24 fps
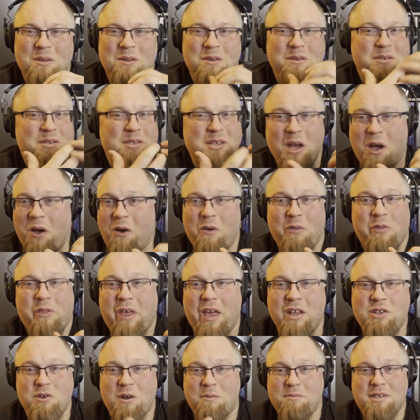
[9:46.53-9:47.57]

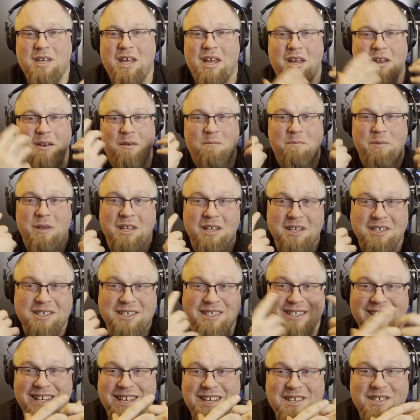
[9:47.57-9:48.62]
that's what I'm saying, because
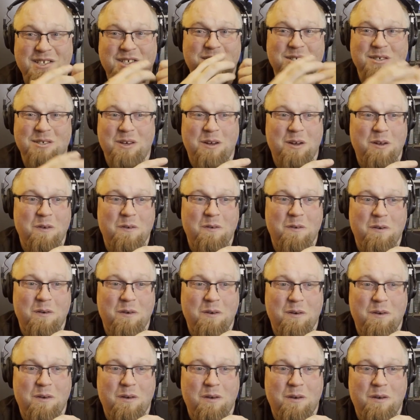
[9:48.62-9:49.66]

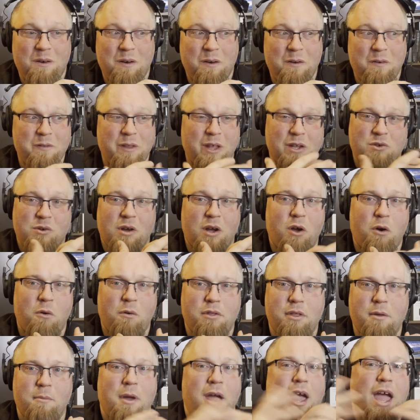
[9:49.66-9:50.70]
that's why I go
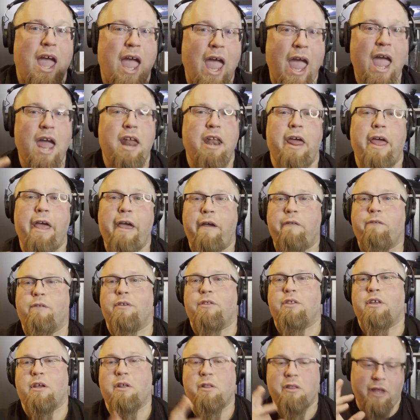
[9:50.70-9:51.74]
with them. And
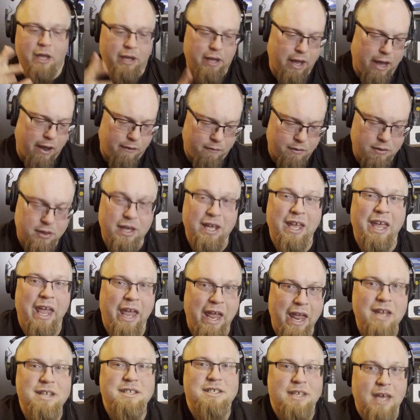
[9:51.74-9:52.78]
everything
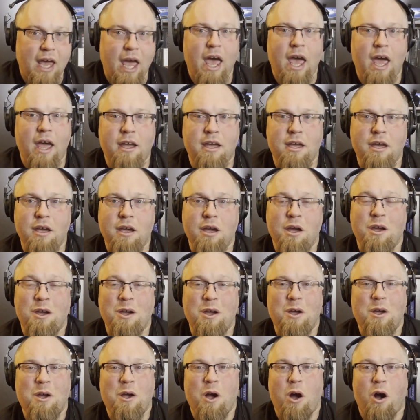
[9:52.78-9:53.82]
in tech,
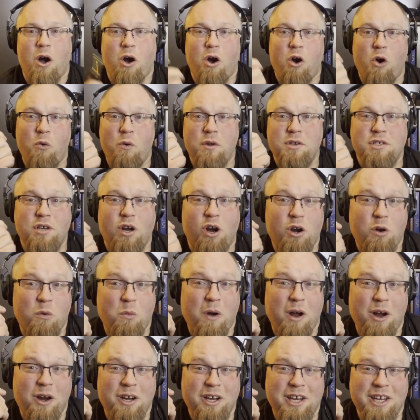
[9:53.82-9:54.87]
always
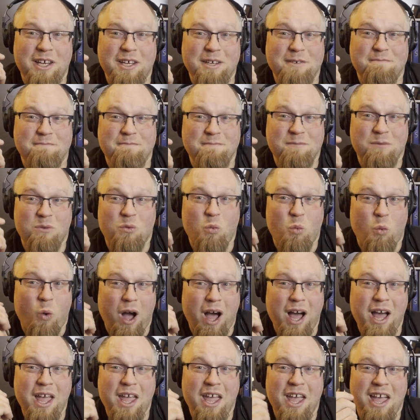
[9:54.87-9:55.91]
hardwired in.
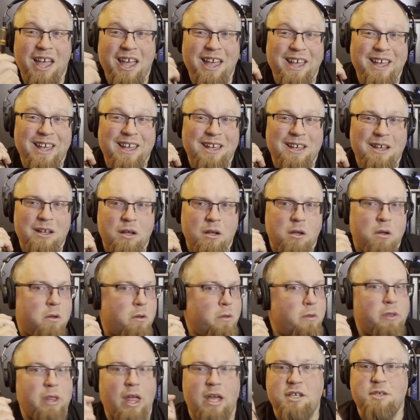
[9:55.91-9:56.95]
Why?
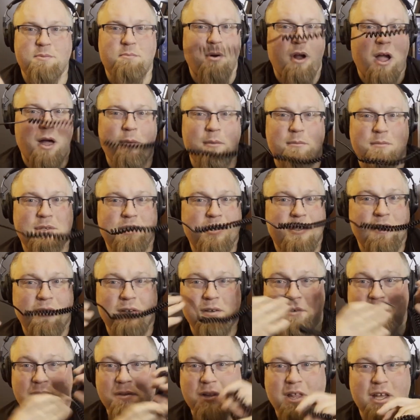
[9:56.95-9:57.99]
Less problems.
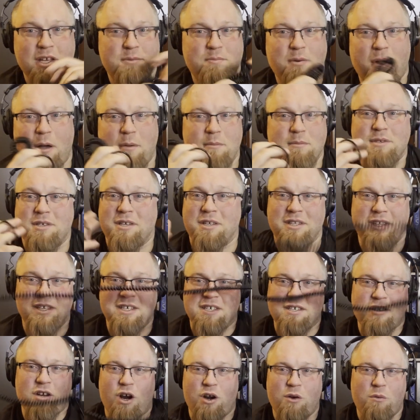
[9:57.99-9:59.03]
This
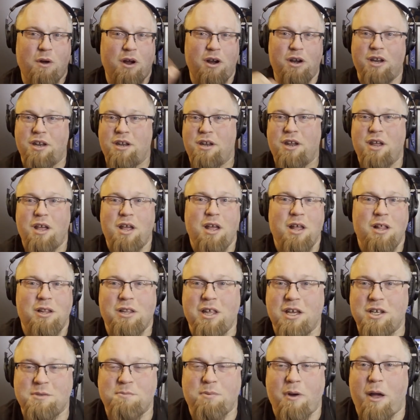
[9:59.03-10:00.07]
is hardwired in.
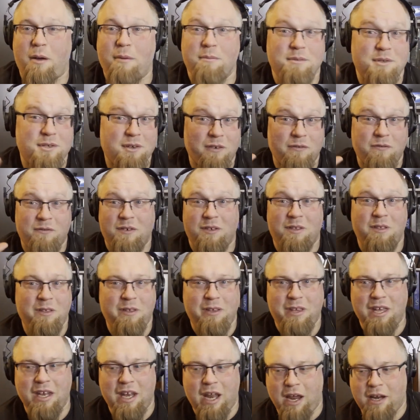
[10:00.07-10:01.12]
Less problems of
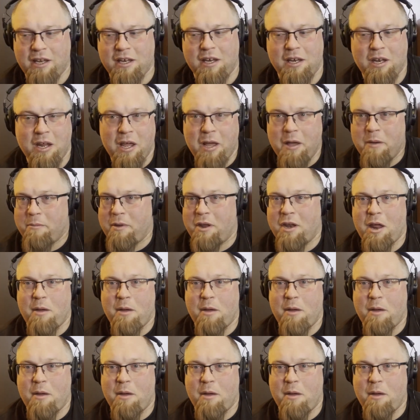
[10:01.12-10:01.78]
connecting, being